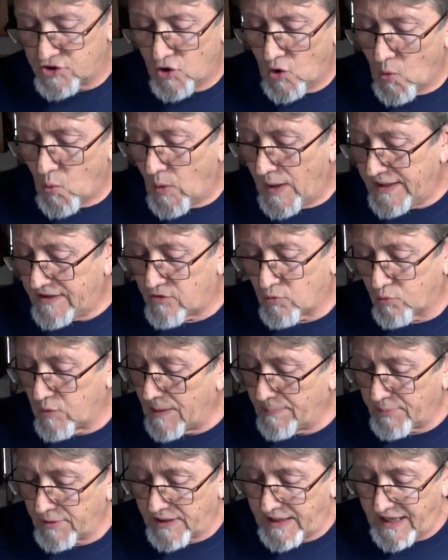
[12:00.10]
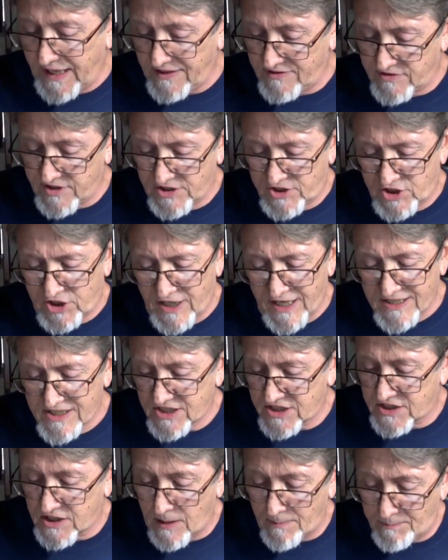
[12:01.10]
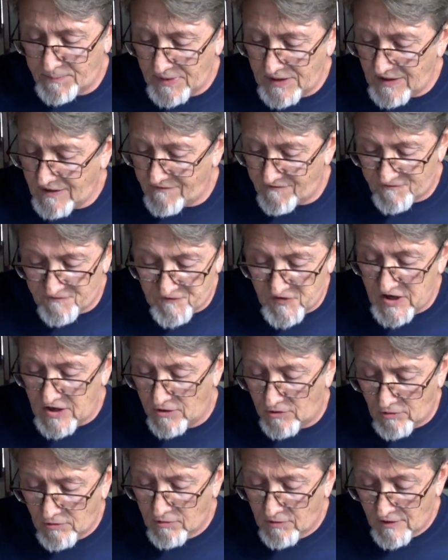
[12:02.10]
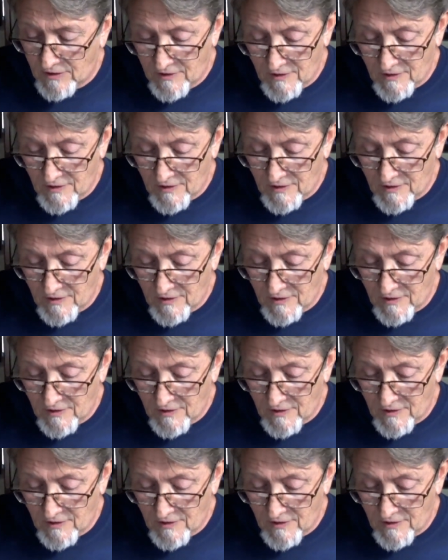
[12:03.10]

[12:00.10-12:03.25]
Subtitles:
no way to replicate the chest-thumping feel